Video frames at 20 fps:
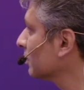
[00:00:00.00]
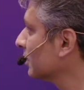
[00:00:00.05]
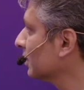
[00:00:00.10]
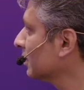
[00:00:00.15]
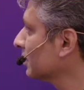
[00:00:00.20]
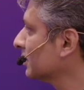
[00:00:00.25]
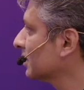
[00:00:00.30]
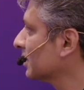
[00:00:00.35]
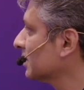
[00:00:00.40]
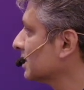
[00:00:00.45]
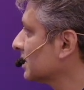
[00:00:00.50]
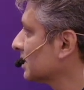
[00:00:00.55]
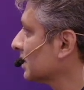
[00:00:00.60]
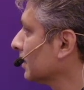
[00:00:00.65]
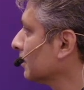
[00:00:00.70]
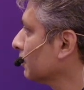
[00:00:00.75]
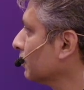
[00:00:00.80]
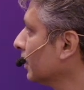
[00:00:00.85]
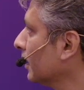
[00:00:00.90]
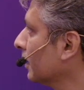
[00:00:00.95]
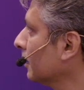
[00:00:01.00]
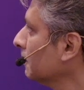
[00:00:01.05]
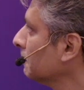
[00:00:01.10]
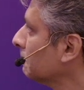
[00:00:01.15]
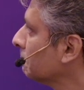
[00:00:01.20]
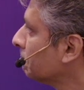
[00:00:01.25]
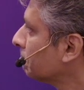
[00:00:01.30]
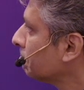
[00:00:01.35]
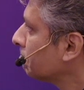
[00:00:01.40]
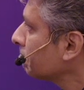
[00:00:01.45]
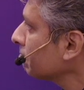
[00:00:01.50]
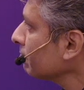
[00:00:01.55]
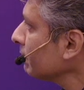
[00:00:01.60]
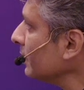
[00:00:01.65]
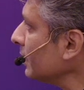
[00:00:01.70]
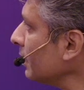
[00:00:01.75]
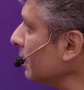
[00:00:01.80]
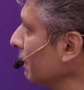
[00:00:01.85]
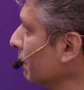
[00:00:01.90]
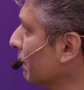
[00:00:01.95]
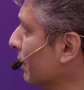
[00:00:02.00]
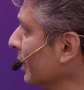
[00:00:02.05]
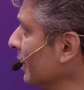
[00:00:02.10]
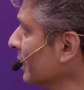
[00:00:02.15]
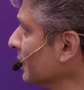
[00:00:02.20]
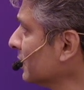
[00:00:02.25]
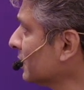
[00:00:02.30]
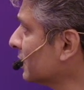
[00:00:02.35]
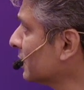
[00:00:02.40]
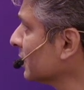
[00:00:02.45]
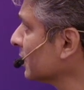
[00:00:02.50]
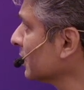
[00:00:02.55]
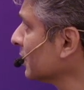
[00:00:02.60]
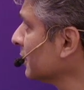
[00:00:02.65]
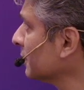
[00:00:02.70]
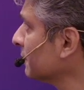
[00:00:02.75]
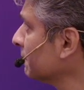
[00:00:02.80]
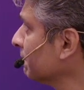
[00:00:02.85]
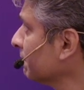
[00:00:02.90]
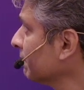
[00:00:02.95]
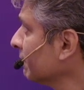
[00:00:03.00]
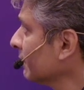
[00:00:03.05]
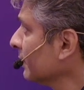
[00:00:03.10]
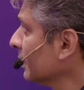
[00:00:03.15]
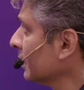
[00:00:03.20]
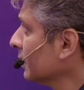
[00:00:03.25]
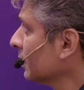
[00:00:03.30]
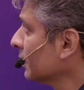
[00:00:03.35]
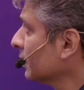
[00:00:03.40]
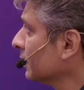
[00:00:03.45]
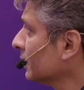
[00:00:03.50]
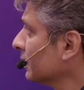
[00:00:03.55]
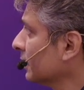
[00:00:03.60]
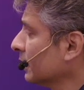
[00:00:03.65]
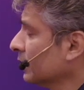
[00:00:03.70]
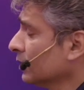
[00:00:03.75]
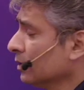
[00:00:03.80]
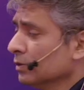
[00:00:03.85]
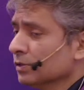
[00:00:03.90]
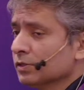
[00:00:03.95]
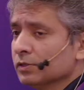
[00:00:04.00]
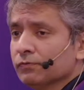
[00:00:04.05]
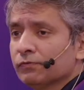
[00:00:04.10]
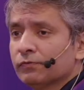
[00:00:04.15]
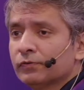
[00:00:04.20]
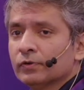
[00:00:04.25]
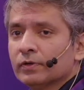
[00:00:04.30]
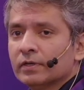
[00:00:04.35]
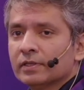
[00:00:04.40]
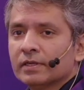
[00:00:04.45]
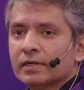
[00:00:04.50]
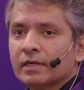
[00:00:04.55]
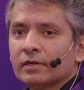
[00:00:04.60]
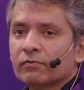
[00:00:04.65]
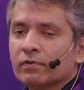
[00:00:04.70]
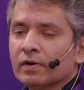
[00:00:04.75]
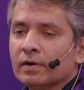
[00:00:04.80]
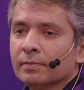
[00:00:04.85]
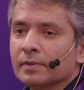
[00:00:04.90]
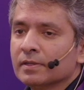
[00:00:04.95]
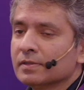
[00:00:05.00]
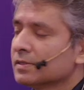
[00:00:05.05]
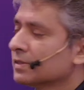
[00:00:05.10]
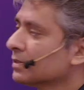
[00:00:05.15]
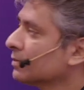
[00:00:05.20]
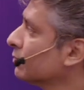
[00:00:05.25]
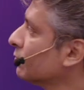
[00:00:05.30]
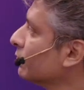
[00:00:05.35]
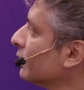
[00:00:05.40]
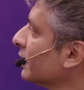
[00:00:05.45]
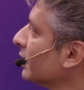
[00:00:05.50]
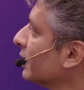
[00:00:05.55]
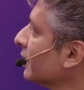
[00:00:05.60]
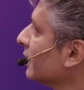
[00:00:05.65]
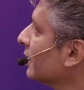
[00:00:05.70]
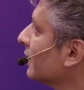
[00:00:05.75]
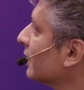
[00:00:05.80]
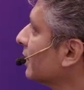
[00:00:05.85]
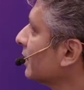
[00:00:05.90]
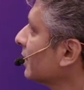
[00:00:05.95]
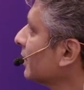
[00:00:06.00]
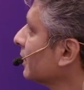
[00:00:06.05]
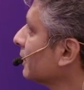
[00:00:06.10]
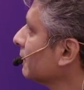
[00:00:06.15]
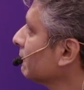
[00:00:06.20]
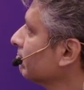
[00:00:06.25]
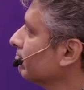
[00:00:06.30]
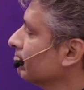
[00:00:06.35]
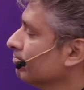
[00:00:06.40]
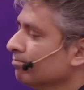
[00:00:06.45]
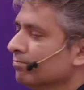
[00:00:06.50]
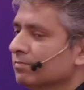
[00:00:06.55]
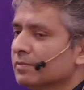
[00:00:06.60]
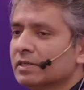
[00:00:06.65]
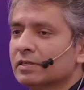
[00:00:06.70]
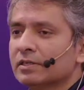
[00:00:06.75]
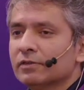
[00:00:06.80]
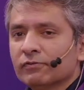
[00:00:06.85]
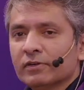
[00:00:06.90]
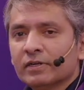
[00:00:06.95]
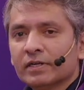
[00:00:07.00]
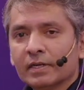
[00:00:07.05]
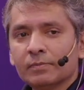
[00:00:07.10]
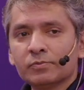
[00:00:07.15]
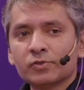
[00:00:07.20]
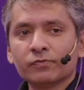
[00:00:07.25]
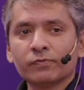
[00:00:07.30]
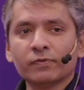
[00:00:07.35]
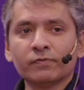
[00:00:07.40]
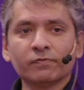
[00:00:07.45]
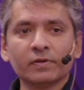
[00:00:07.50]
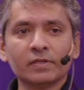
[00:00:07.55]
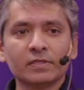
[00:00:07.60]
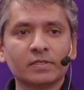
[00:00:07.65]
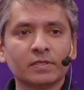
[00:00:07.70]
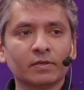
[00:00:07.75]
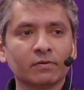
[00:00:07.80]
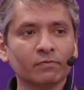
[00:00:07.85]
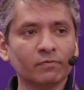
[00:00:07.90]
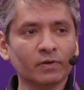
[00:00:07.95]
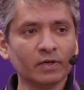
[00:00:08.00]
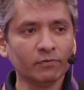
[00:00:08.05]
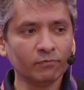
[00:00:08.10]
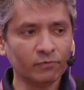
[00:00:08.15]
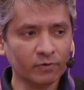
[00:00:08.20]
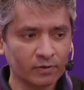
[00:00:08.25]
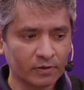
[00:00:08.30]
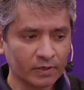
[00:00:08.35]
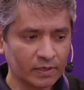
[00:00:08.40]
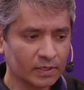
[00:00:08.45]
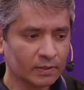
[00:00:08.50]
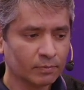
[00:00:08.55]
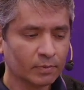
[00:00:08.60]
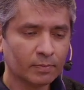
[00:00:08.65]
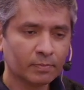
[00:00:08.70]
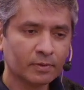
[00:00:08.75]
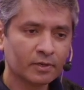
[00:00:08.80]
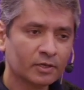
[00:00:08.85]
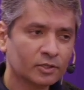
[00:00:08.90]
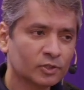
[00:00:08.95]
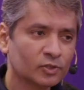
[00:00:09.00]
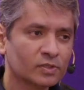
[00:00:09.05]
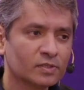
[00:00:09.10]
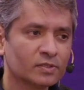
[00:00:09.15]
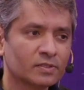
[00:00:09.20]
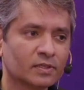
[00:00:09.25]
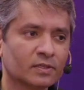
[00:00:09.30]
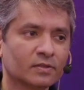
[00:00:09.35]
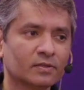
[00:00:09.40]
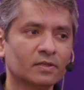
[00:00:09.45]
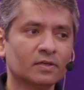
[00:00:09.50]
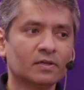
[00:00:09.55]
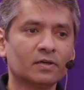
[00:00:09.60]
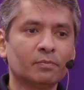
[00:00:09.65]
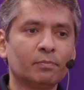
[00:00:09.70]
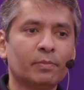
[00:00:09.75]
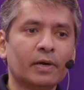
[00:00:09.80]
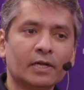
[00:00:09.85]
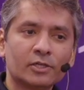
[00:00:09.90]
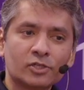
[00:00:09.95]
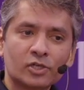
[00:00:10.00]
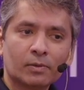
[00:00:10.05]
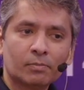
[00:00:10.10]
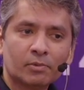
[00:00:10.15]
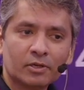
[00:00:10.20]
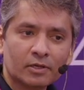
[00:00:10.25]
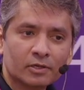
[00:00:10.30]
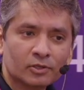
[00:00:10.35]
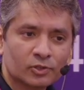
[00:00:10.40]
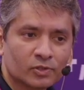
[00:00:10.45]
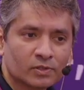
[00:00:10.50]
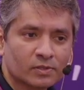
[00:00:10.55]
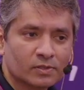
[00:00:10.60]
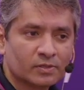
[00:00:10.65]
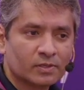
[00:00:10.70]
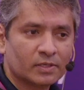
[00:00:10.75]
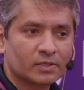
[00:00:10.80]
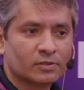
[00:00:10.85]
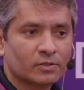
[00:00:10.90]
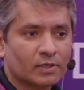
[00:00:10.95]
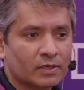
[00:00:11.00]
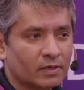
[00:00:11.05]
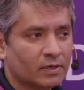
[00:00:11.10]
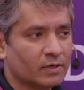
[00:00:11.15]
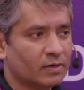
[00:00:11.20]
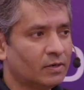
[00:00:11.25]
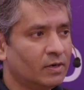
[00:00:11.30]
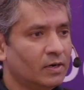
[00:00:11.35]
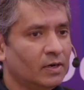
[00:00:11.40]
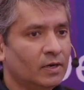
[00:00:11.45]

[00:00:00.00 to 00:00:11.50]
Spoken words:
guardrails in a while, but there are also a few other requirements where, there are different types of inferencing. One for real-time applications, then there are batch applications, right? There are